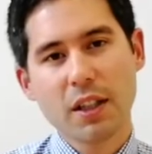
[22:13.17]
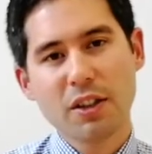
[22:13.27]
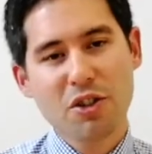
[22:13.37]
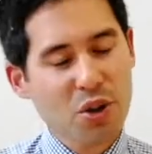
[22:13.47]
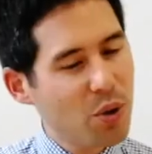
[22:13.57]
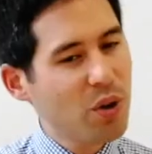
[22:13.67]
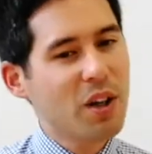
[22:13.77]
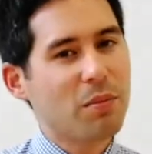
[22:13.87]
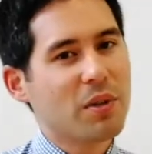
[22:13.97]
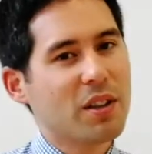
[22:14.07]
Now
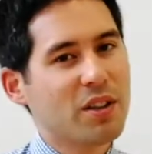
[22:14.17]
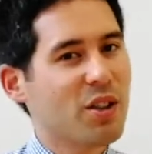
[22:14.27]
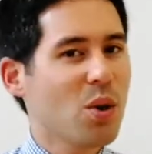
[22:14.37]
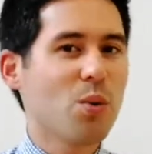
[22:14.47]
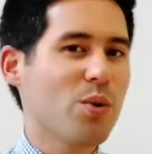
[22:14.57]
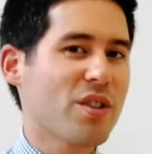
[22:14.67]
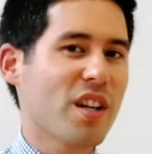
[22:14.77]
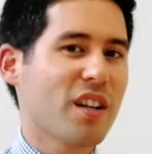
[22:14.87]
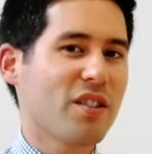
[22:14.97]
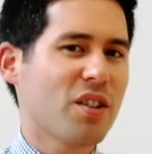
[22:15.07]
Jehoram knows
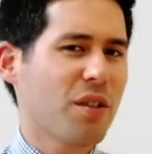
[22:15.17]
that to